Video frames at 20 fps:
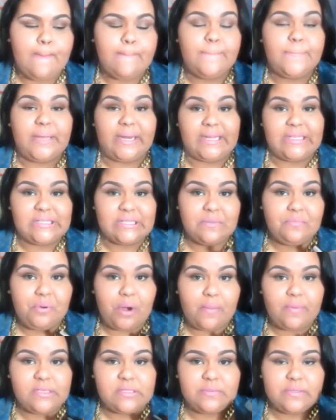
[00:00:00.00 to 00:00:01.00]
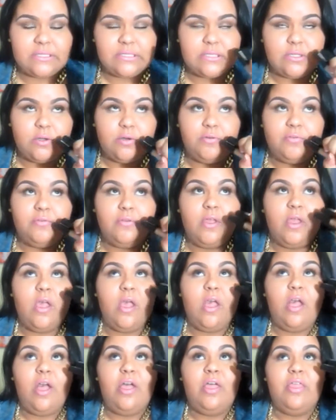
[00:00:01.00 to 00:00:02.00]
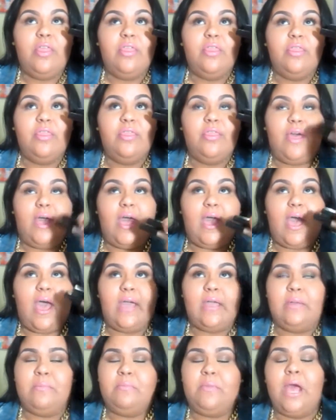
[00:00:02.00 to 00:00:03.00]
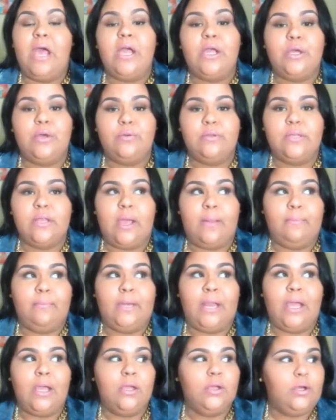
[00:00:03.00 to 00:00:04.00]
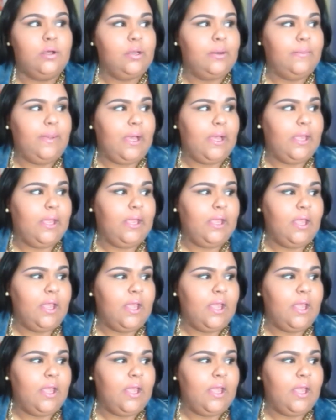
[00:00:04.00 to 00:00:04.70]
But I did promise myself that I am not going. I'm not going to buy